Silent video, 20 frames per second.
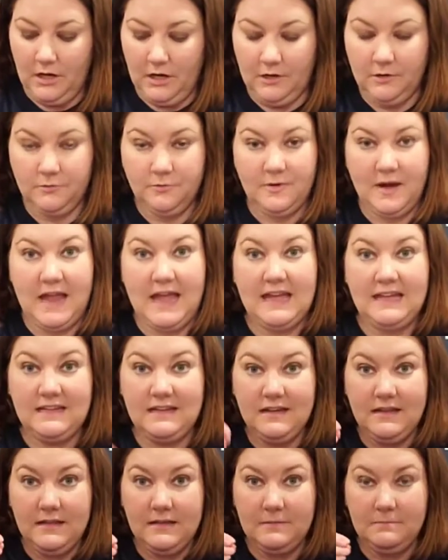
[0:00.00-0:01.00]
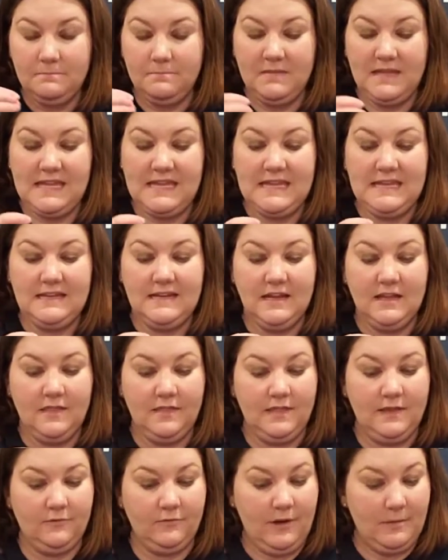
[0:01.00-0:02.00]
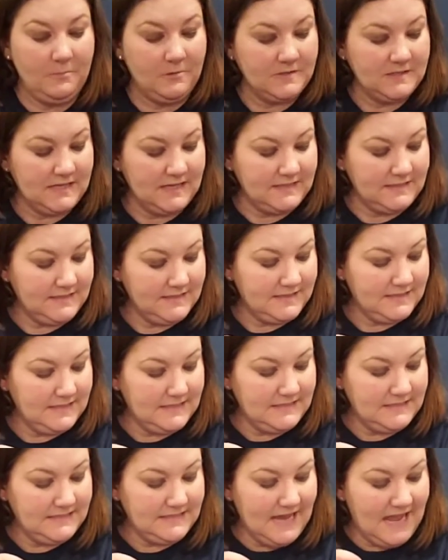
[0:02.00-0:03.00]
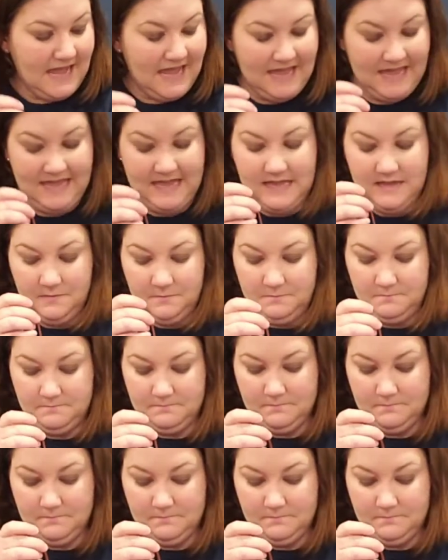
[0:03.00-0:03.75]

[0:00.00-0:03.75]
our red bead that represents day,